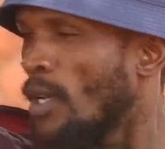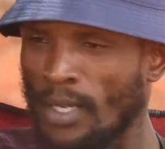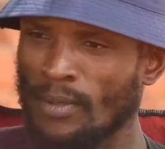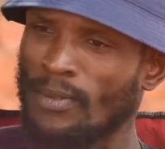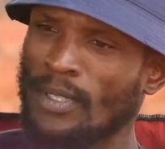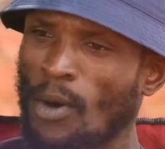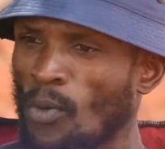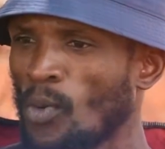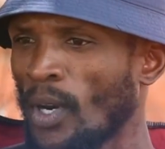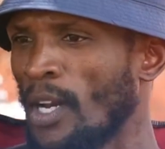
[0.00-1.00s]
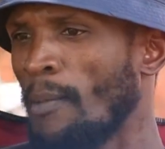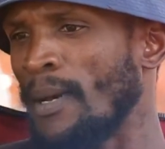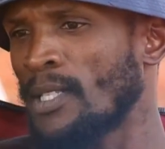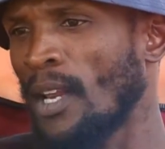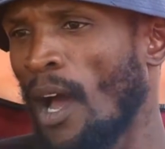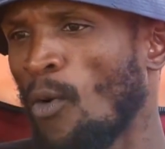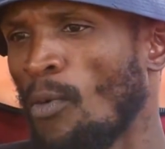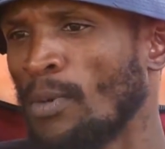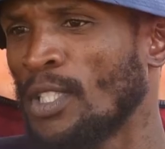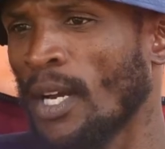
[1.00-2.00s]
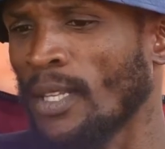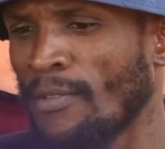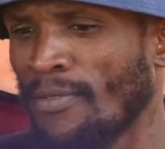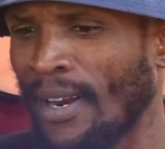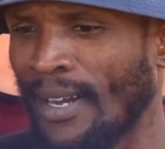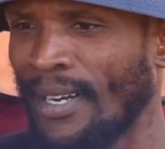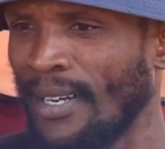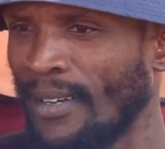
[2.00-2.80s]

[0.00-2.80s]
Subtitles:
Yeah, who really bicycle? How come Jardim Fanaka?